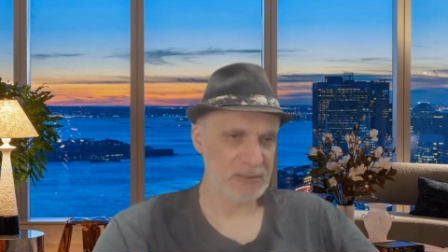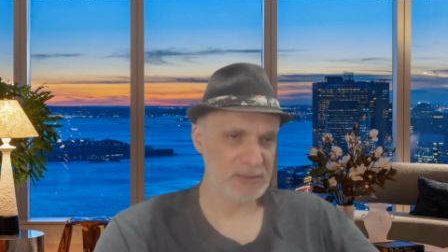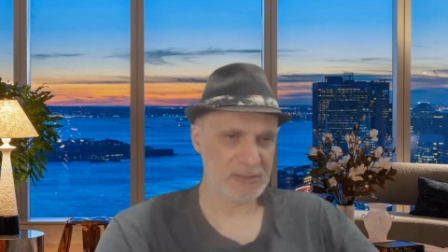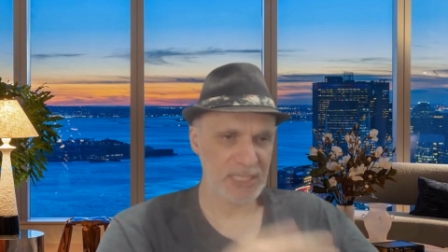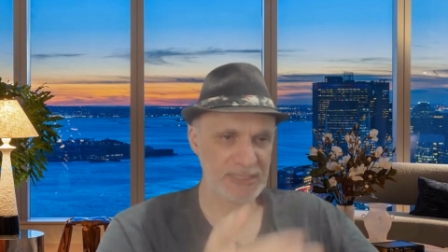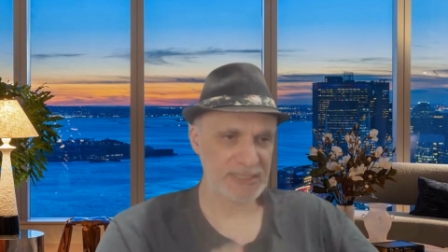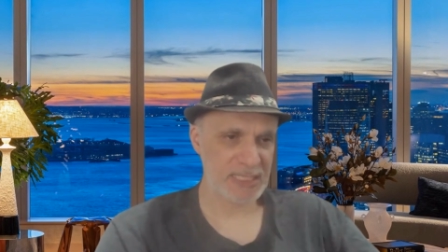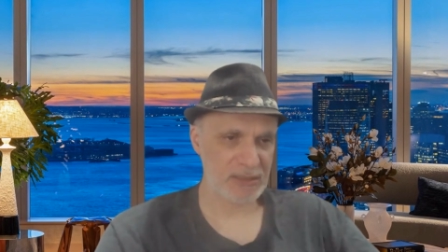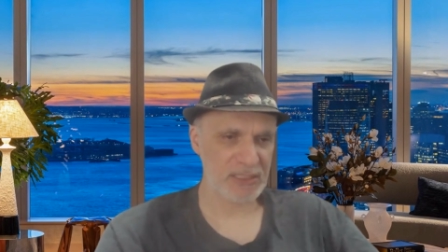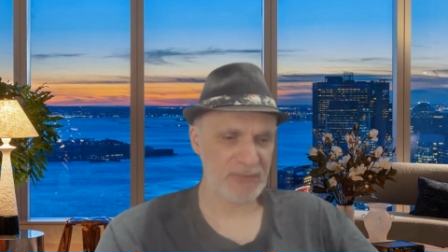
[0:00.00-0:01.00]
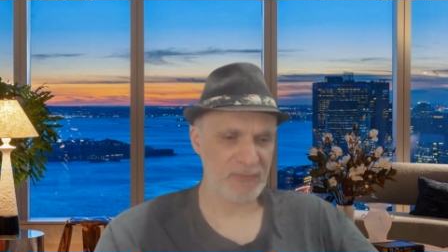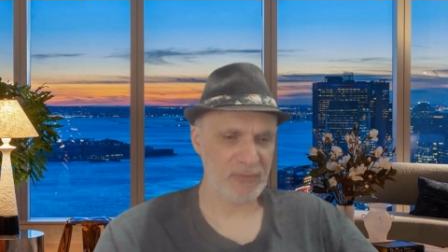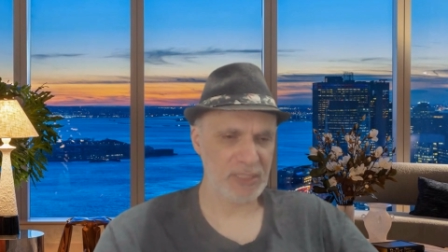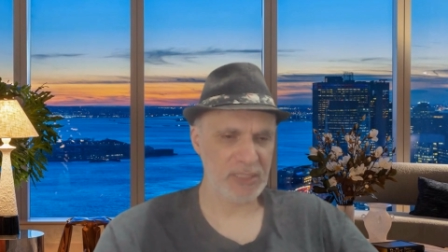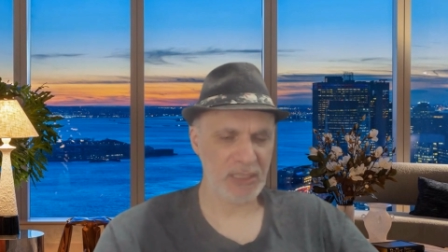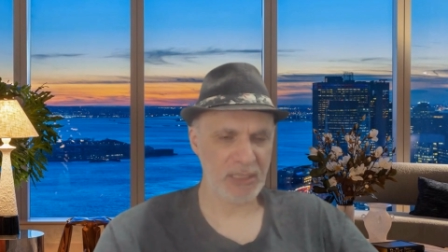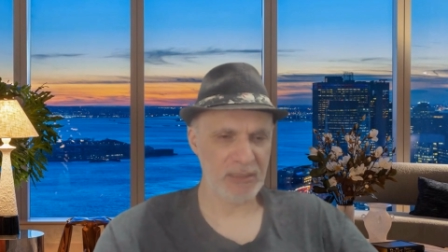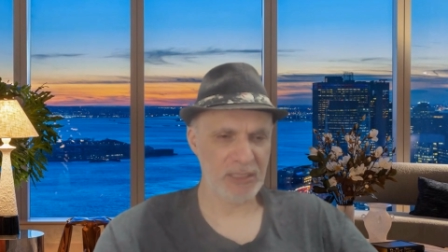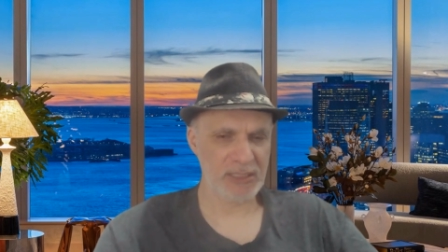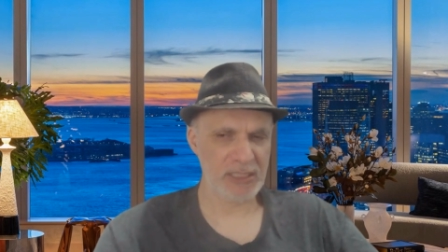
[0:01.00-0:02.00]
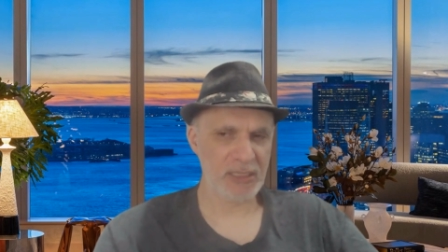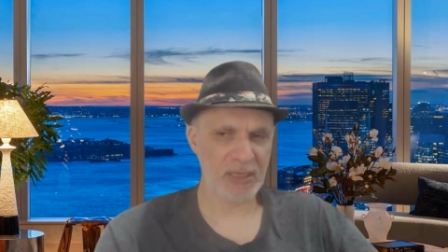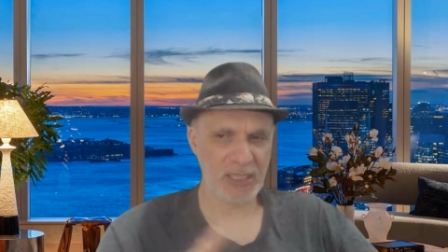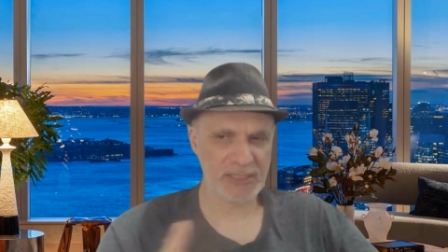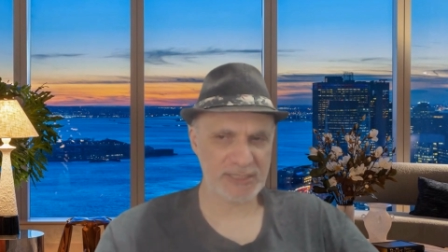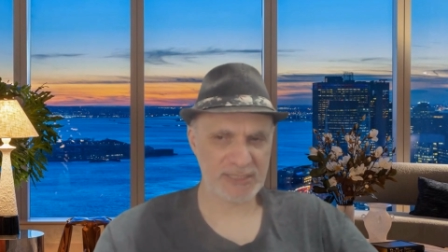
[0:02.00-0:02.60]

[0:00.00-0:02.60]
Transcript: So that's another word, uh, like a cut